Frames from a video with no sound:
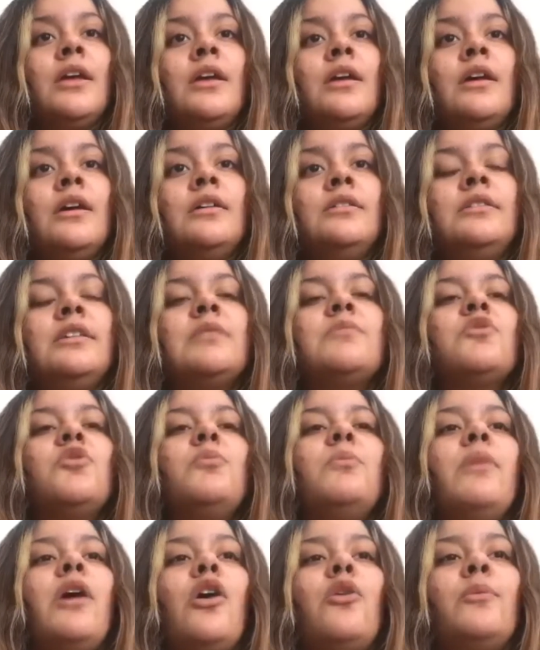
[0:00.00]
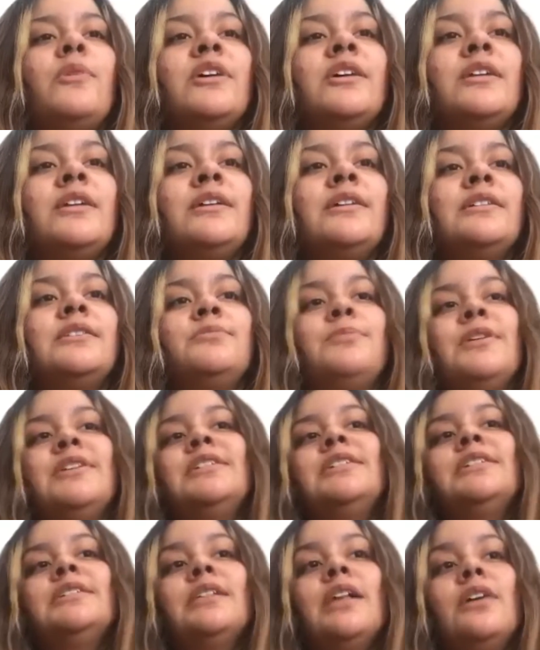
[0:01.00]
Zygmunt Bauman spent
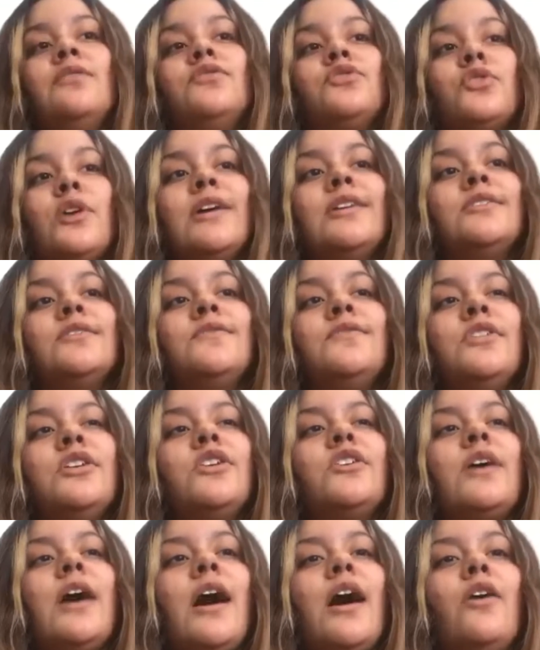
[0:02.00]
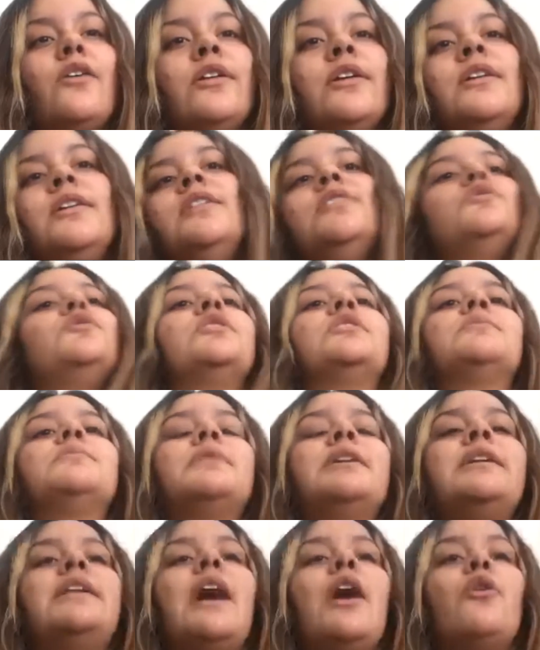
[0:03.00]
his life trying to figure out and to
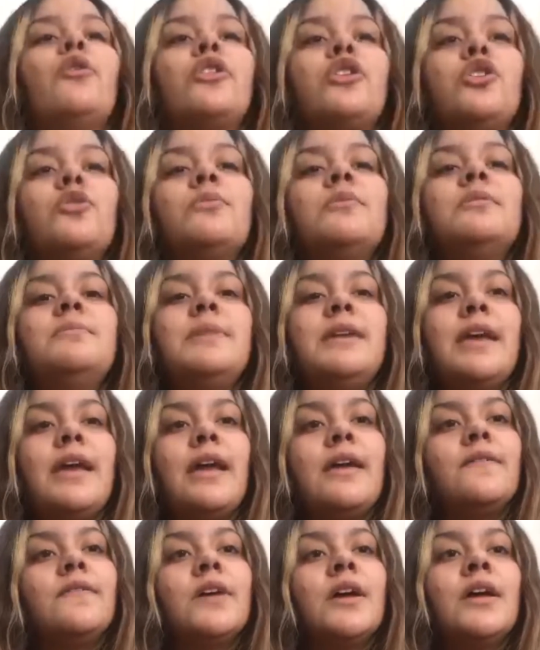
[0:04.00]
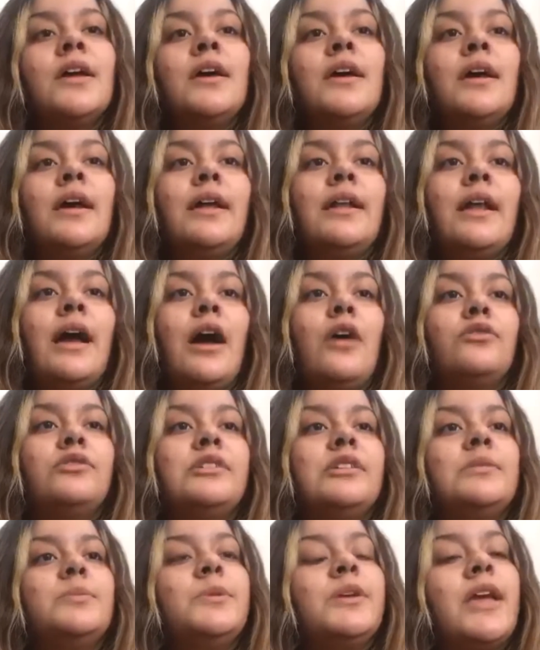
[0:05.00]
explain how humans behave and how
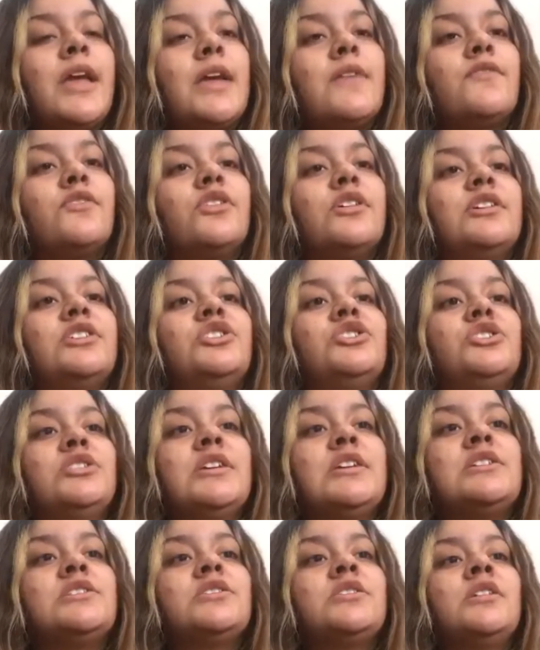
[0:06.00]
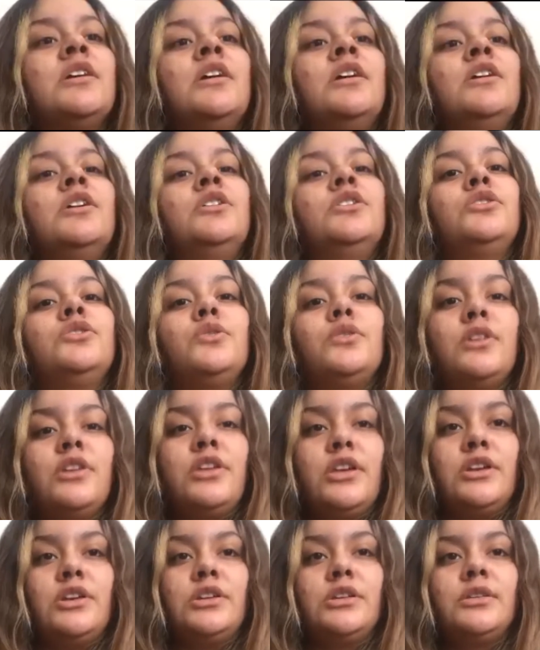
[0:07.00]
this behavior has changed through the
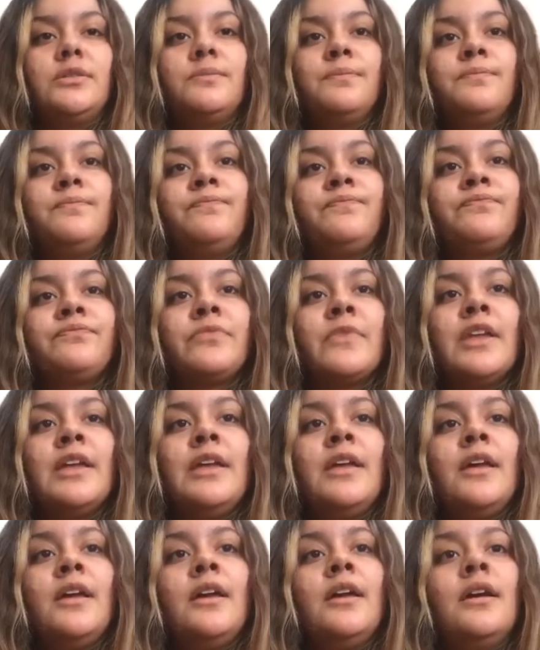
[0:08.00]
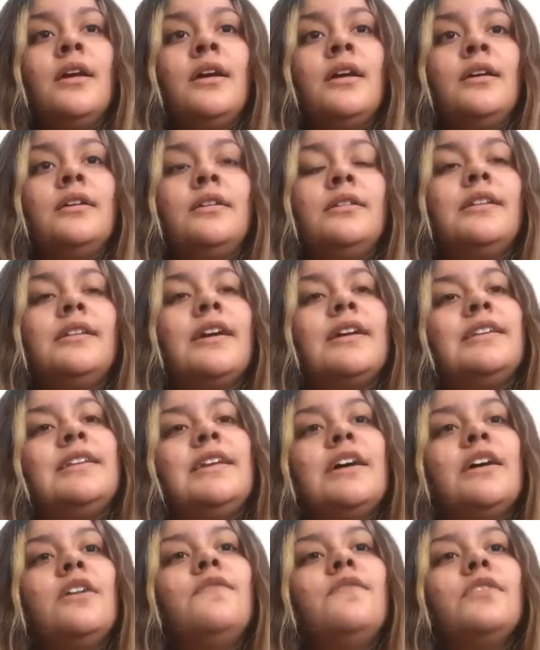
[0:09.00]
years. The
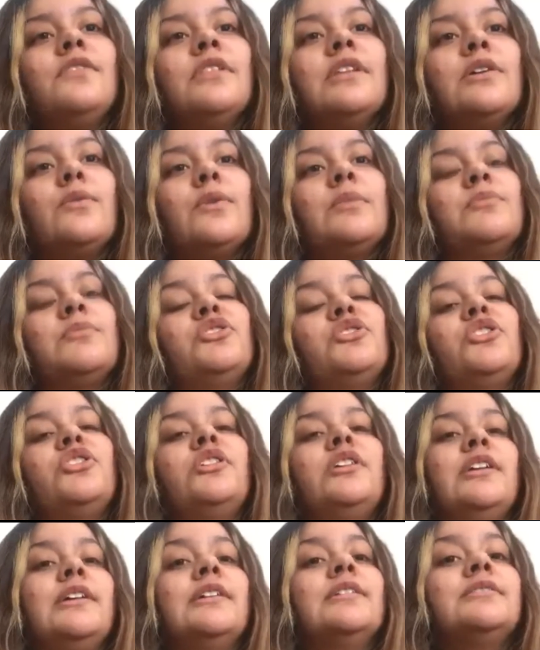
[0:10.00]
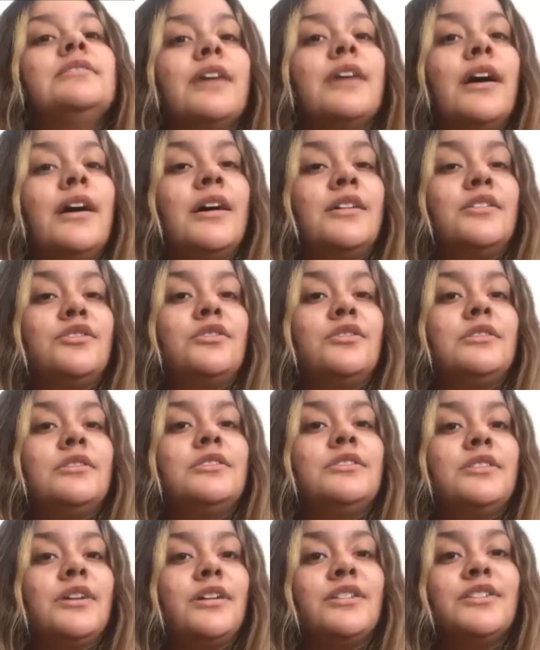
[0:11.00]
idea of liquid modernity
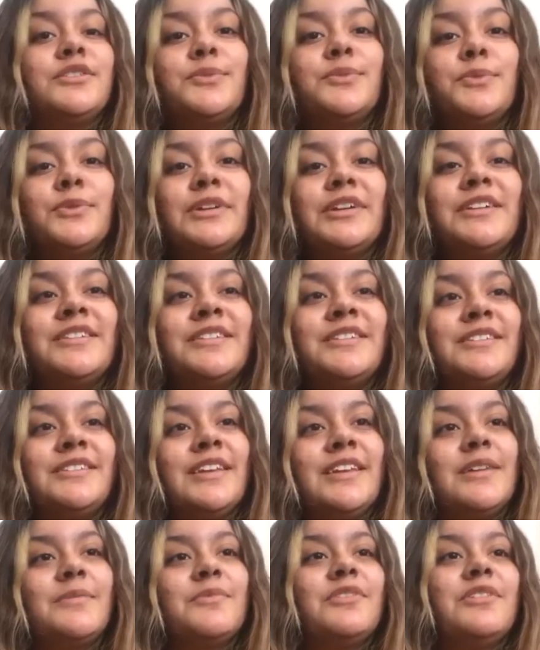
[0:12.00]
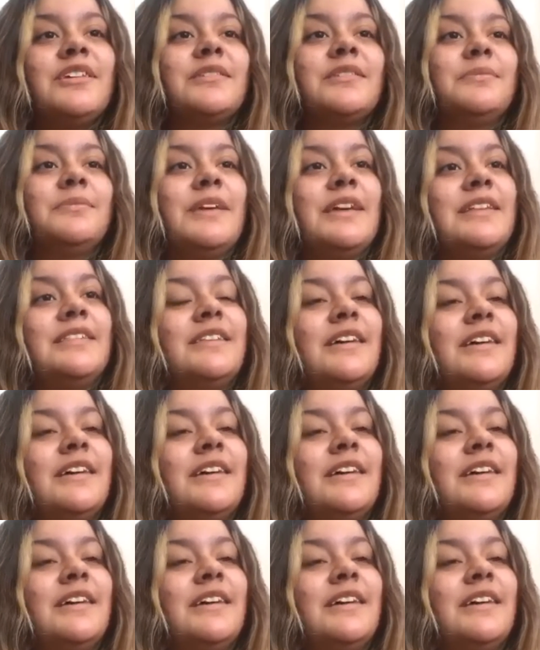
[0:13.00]
starts when Zygmunt explained that